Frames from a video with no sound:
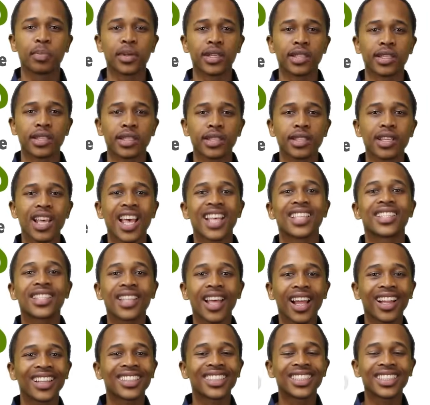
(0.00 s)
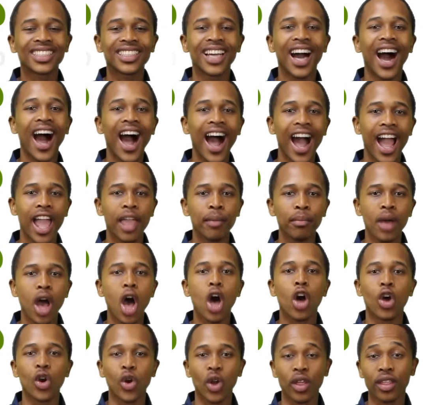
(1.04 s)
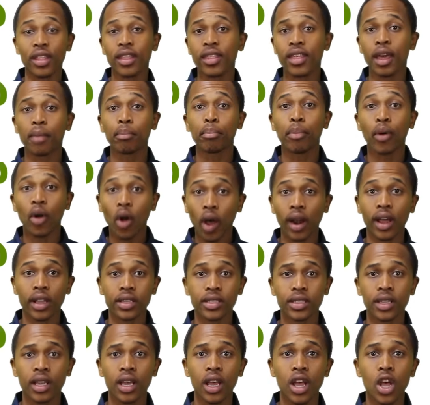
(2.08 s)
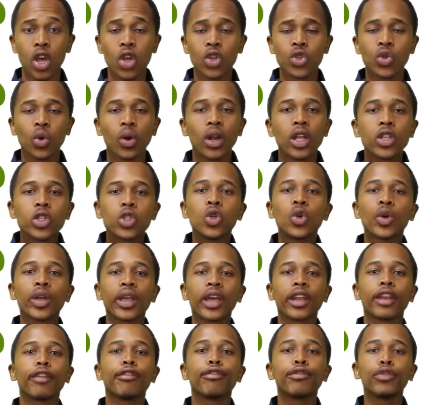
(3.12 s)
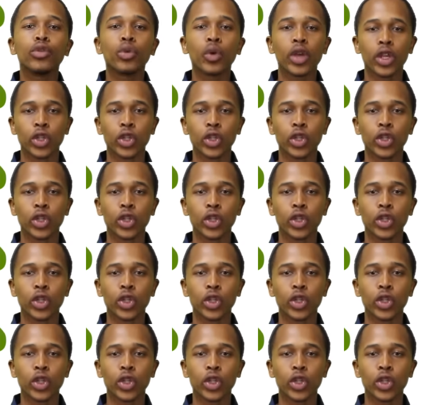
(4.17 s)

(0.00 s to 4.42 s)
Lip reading: business sells time rather than products. So let's look at a few